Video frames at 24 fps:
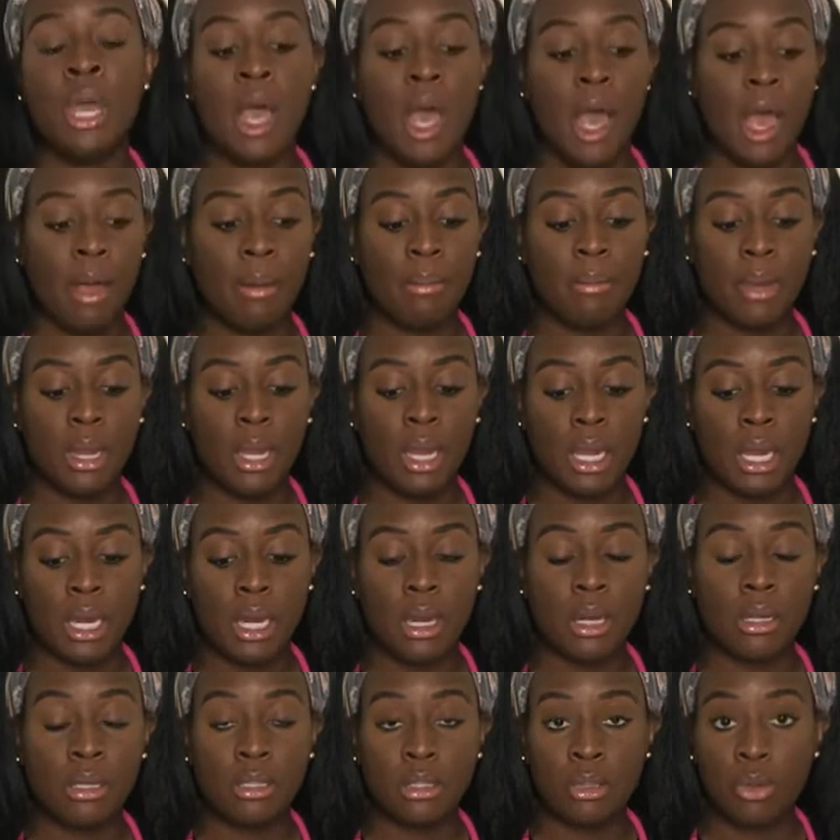I made
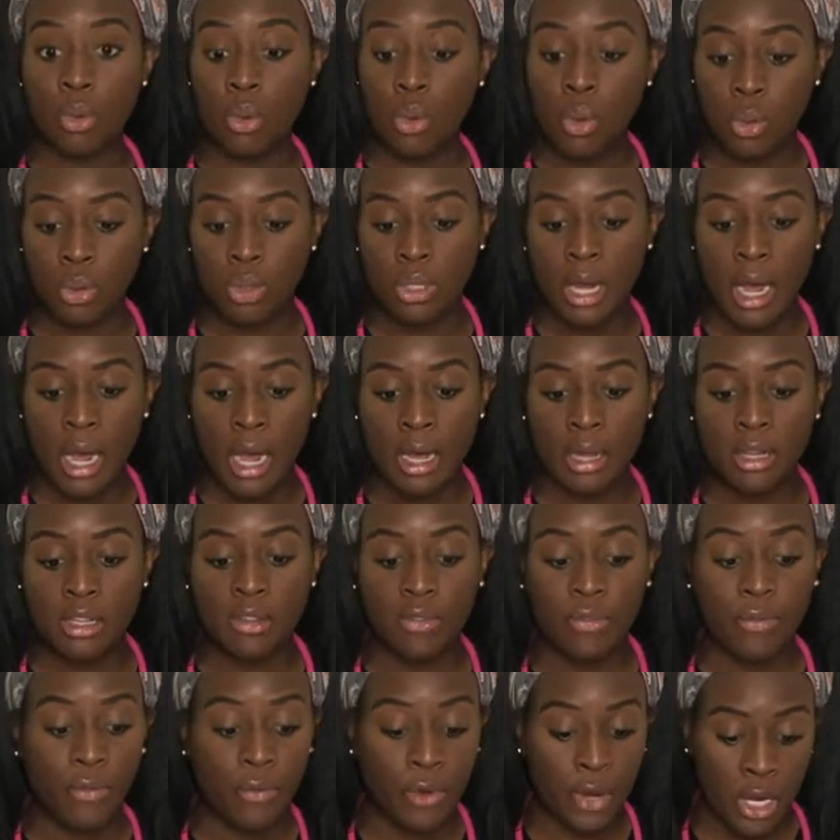Google Docs
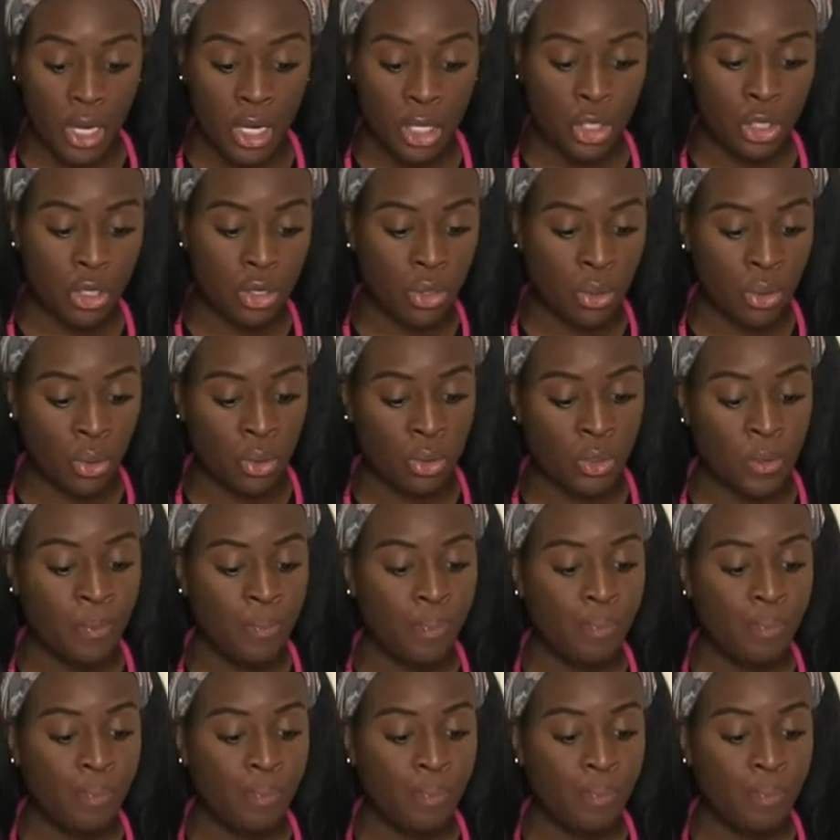for each of those.